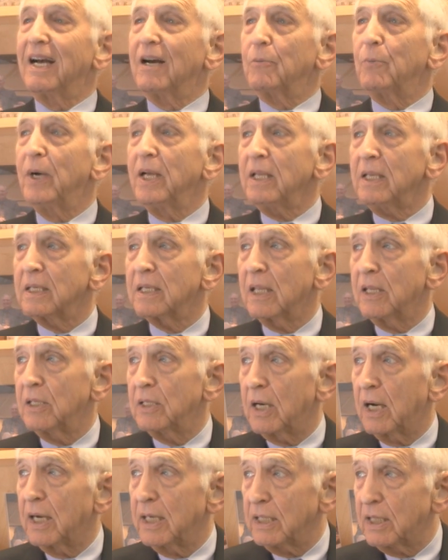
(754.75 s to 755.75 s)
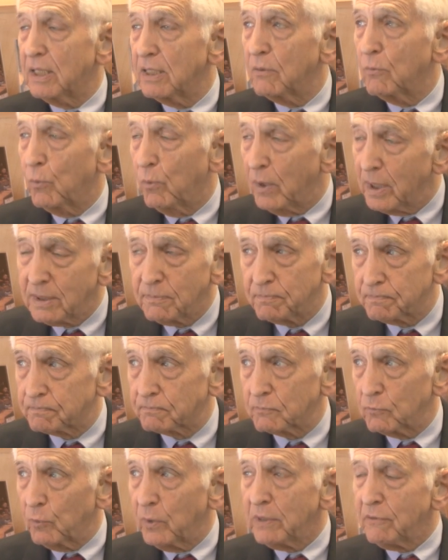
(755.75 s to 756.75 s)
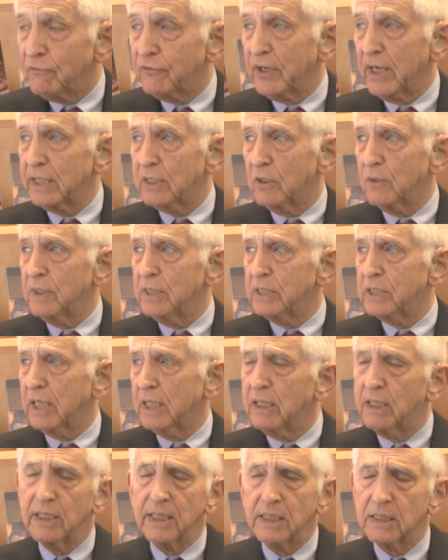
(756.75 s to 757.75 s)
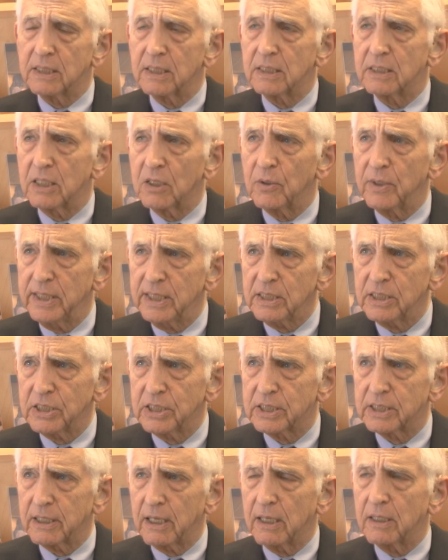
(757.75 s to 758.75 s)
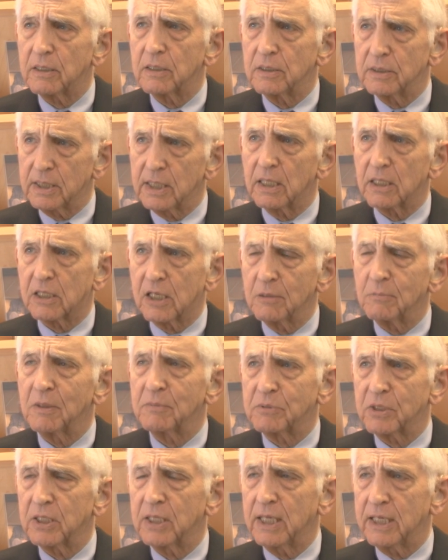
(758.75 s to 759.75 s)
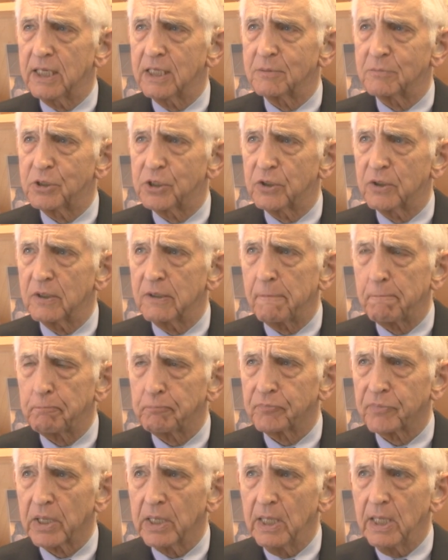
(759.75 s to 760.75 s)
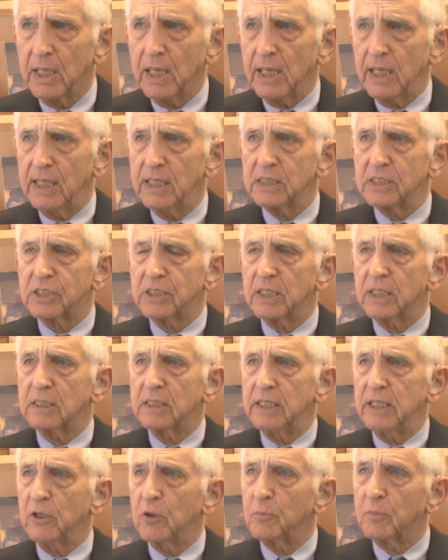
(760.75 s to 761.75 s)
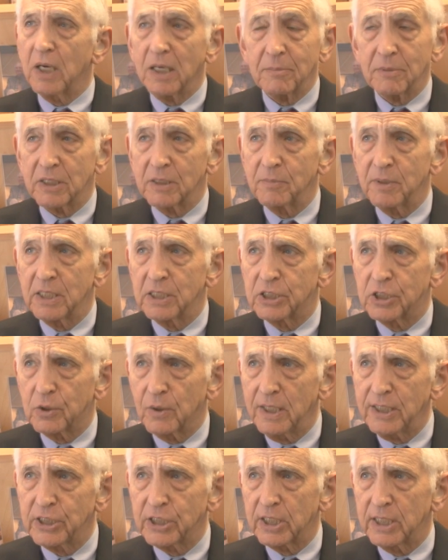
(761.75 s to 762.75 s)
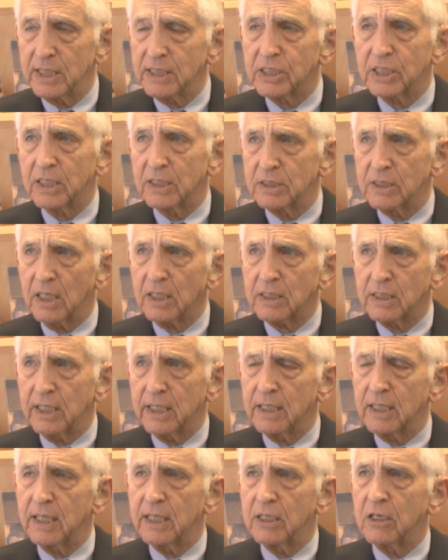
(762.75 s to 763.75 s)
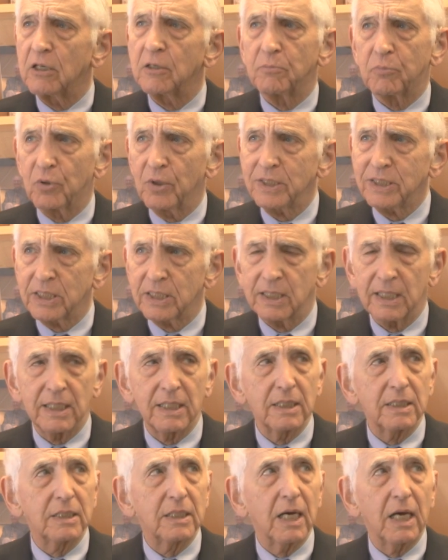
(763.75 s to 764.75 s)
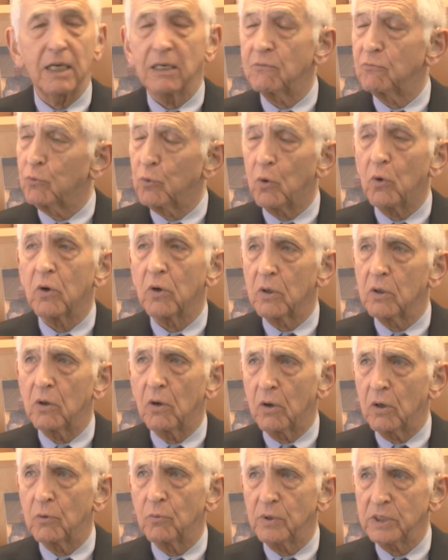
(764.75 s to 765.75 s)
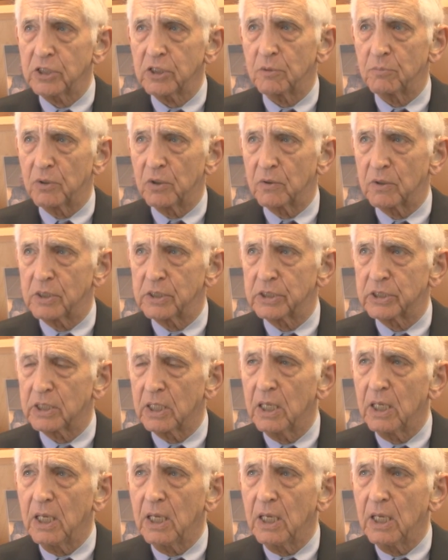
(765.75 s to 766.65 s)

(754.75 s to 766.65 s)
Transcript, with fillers: Well, I, one factor is I think that there is, uh, that'll come up tonight, I'm sure, is that the Obama administration is conducting an unprecedented kind of war on whistleblowers.